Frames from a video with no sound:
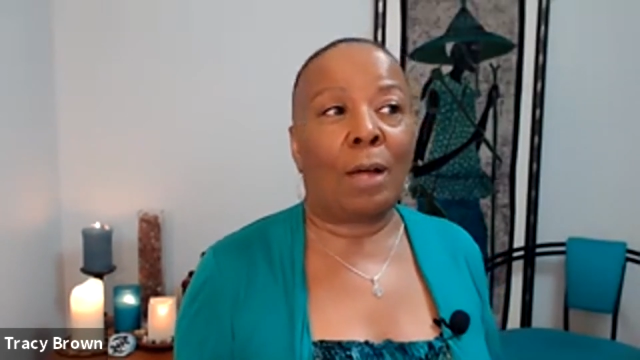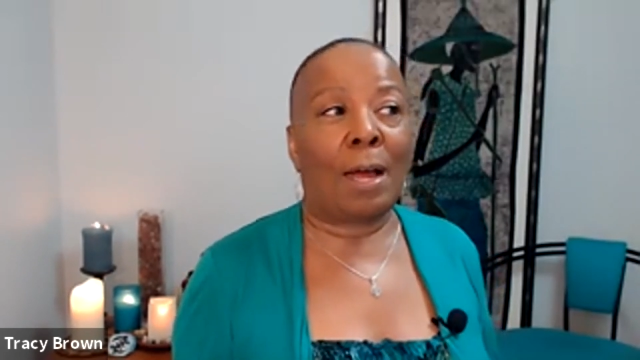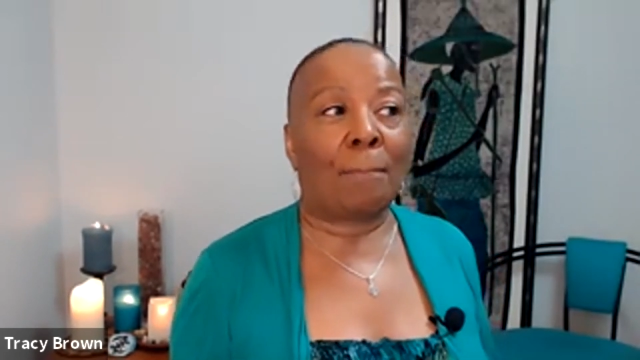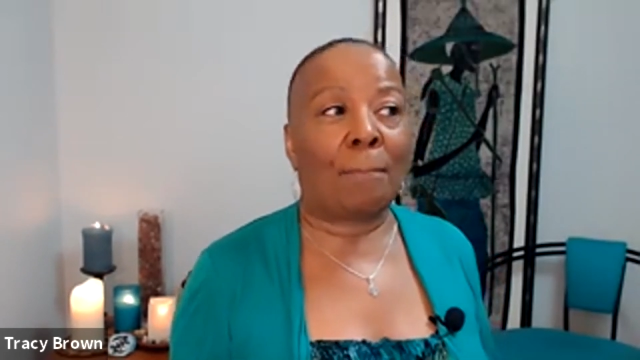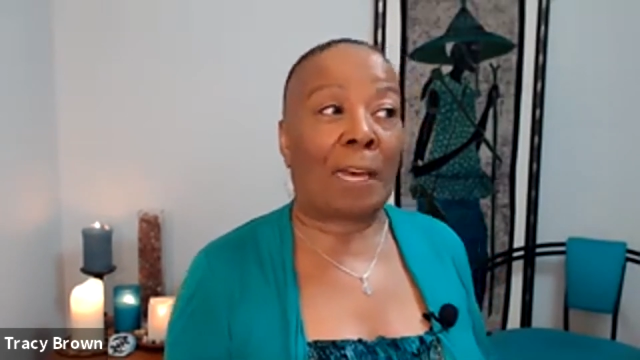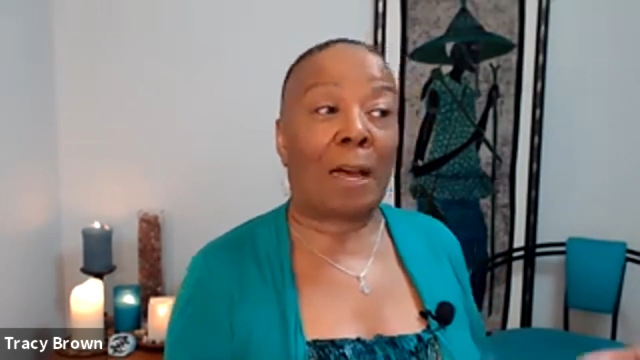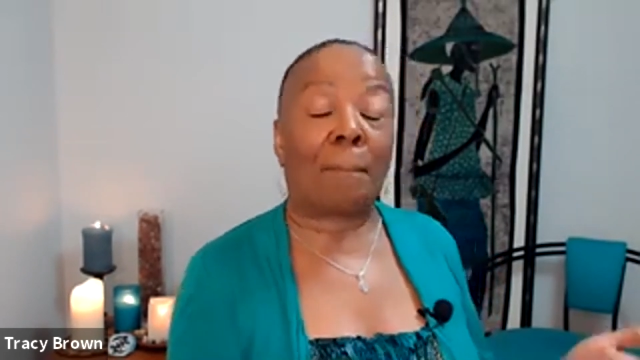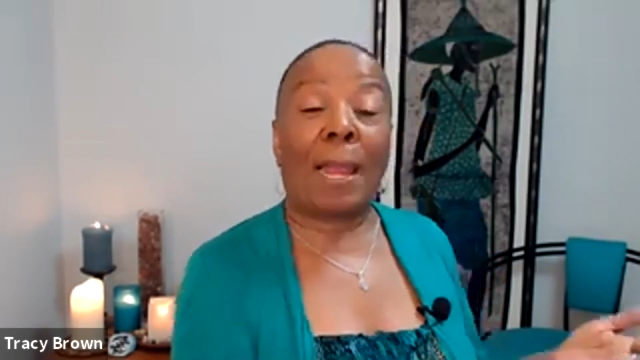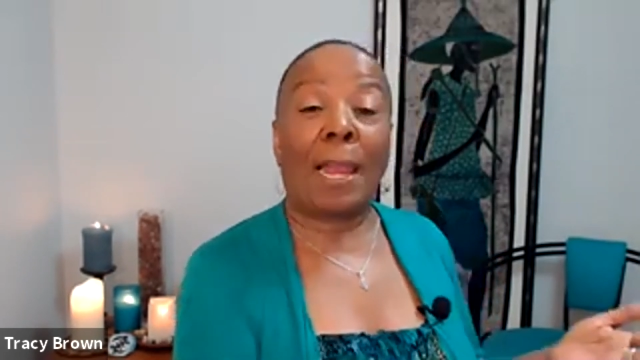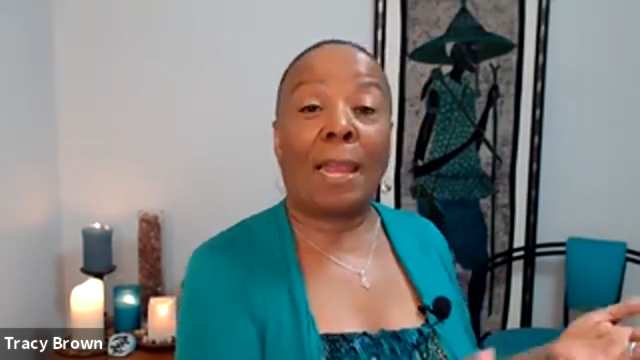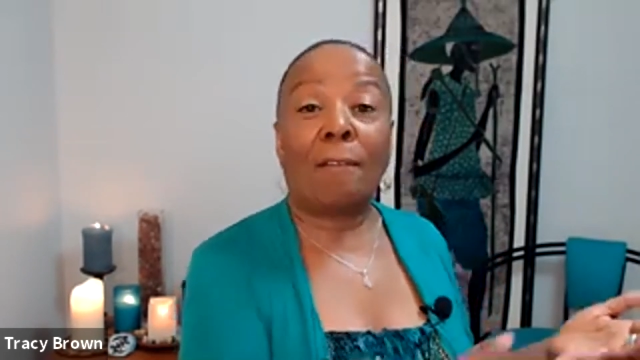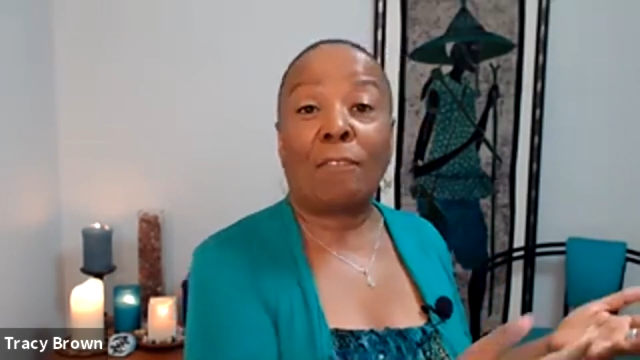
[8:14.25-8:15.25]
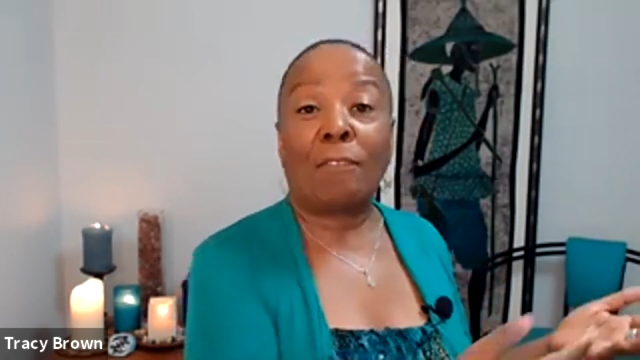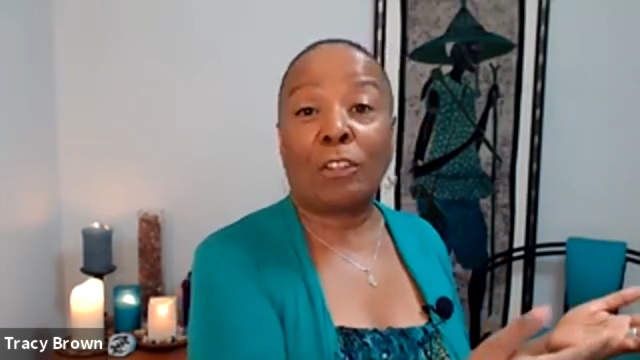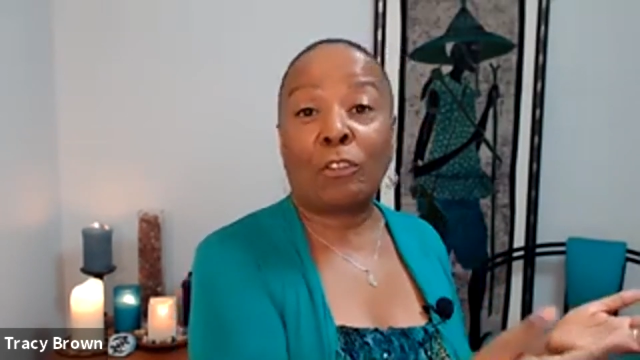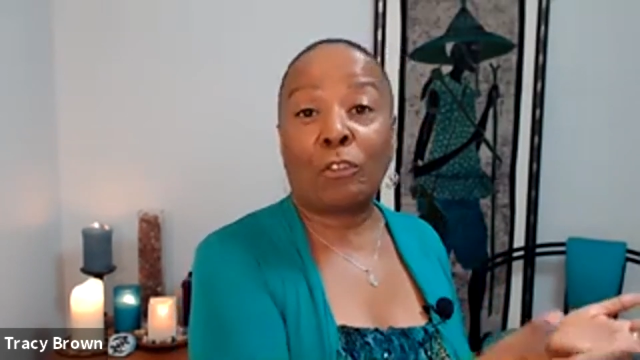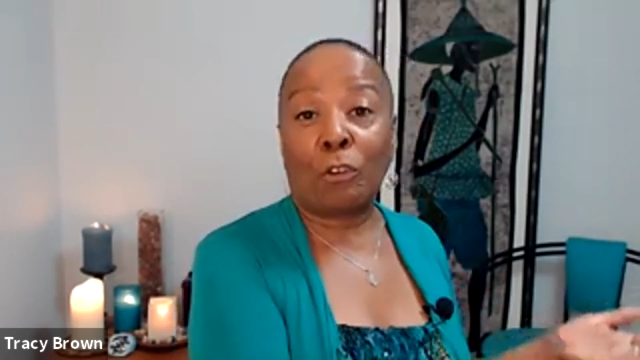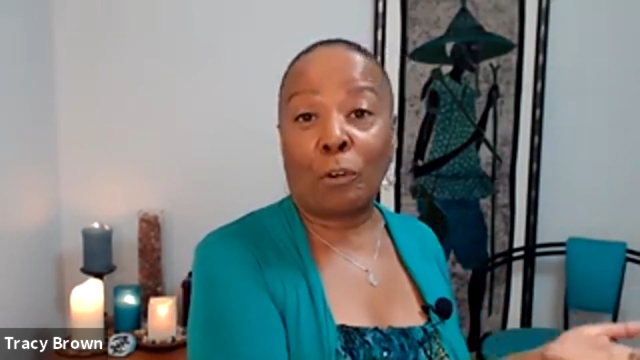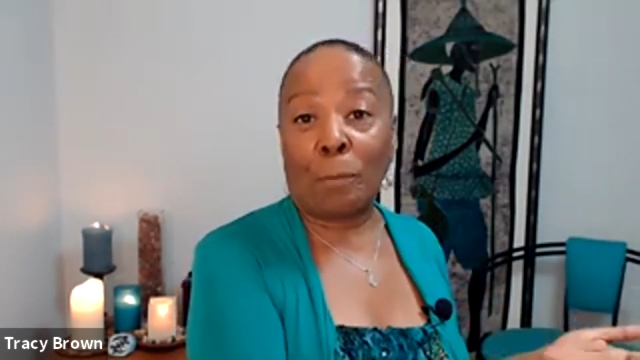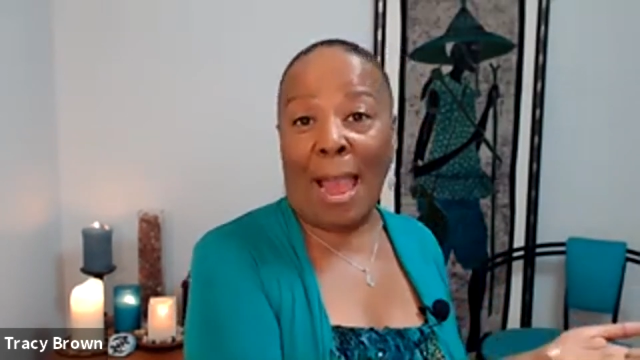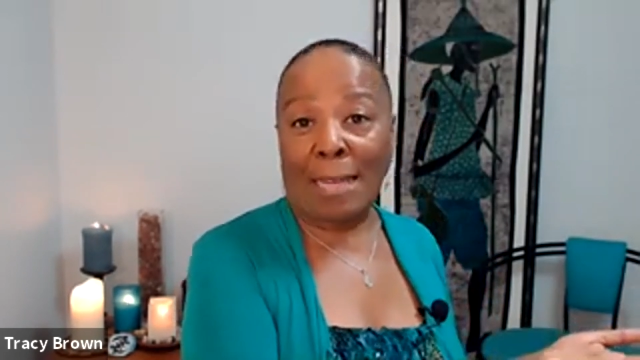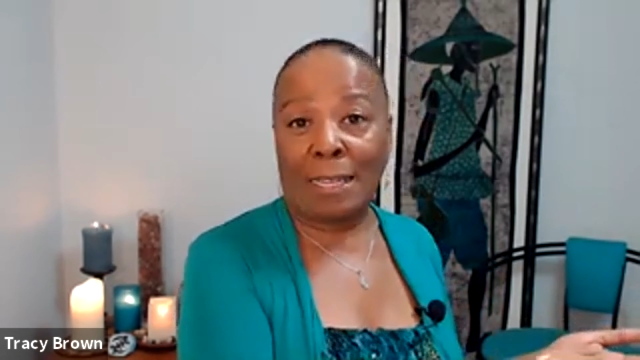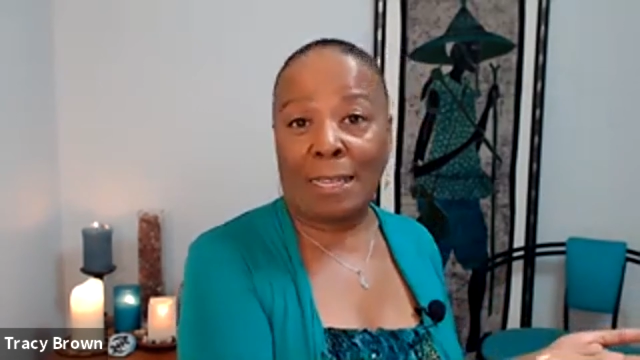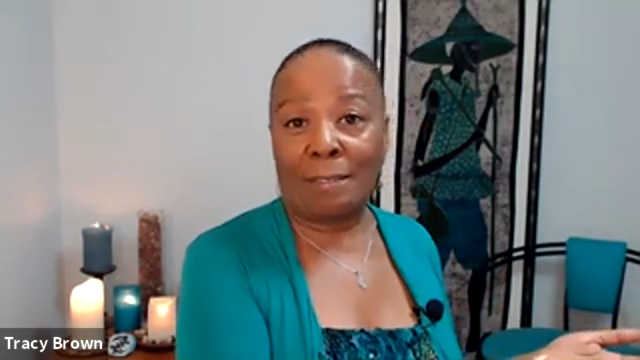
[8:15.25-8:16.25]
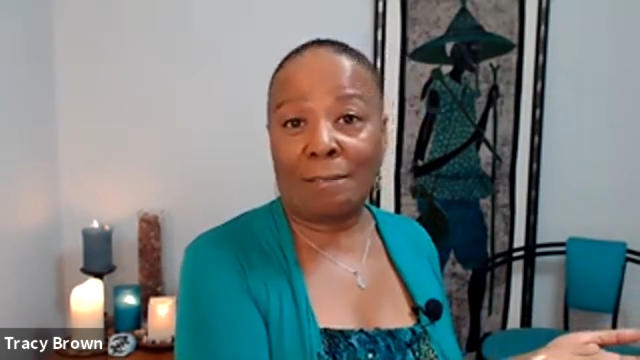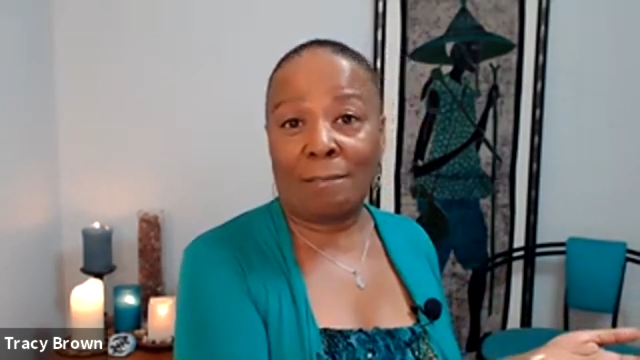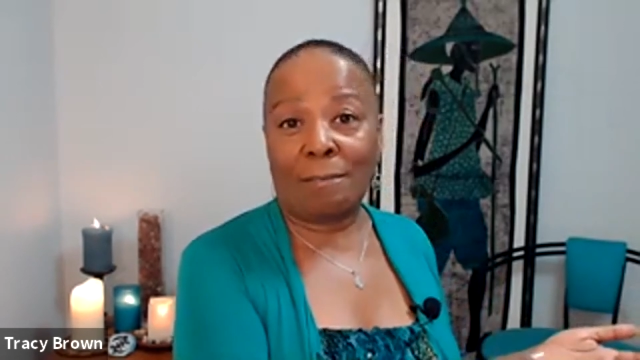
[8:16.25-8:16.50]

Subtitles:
pick up a visitor packet